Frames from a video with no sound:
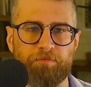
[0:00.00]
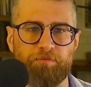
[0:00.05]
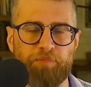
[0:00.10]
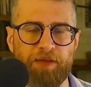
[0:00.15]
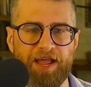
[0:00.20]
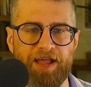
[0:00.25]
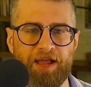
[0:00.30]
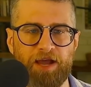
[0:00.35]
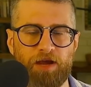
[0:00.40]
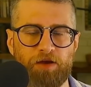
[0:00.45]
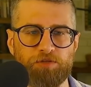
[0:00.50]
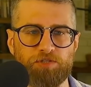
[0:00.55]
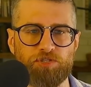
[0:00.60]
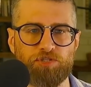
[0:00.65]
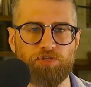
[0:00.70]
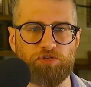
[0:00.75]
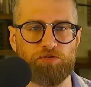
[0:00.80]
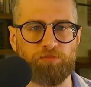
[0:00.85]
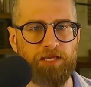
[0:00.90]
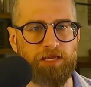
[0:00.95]
bound
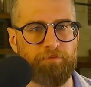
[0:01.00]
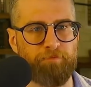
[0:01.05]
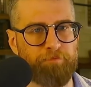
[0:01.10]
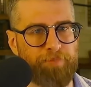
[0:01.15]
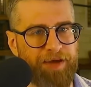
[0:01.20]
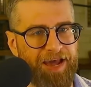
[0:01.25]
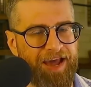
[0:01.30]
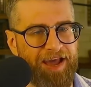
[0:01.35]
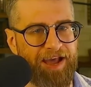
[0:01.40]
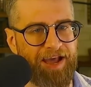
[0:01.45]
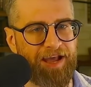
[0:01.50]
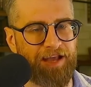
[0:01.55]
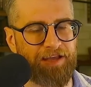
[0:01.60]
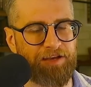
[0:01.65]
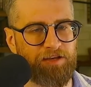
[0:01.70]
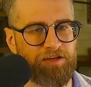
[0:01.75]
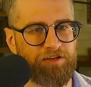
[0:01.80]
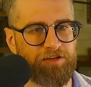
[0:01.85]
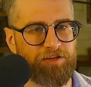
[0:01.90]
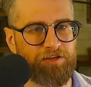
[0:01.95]
to be
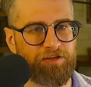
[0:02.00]
bad